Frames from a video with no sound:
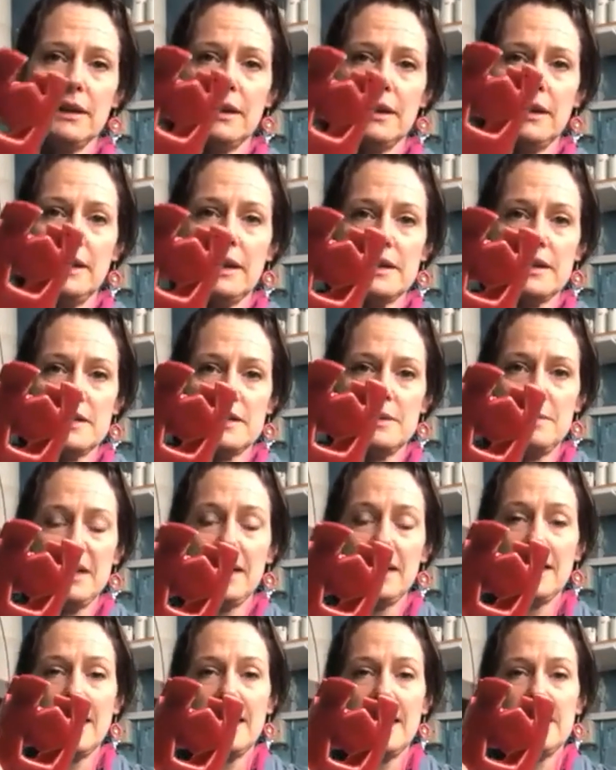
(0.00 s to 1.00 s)
it has to be
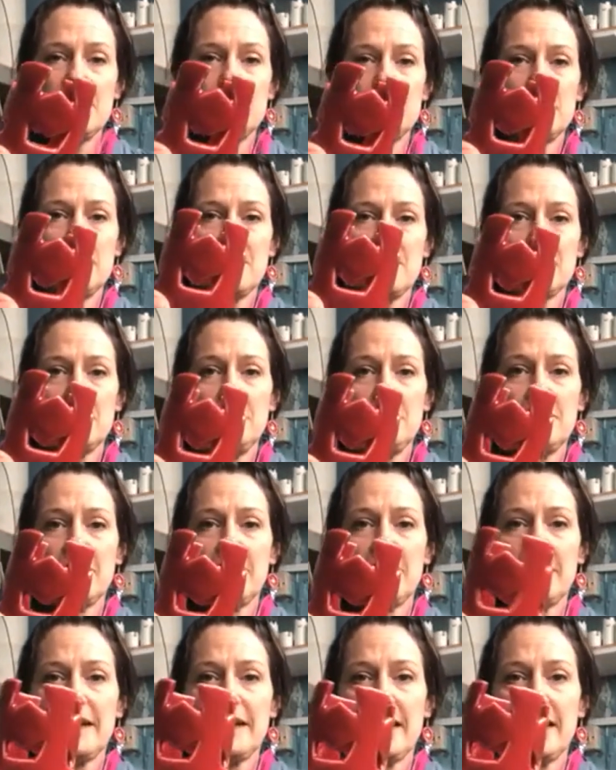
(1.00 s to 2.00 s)
glazed, but you have to be
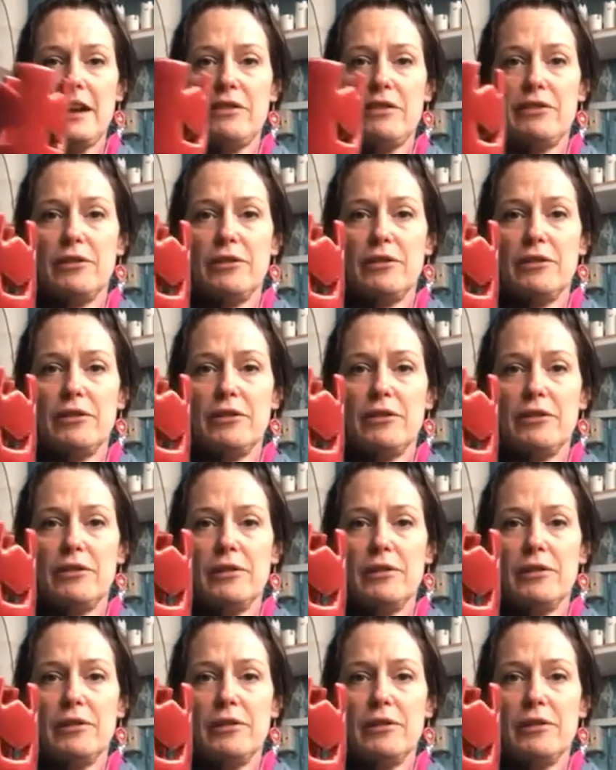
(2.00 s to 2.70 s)
very careful,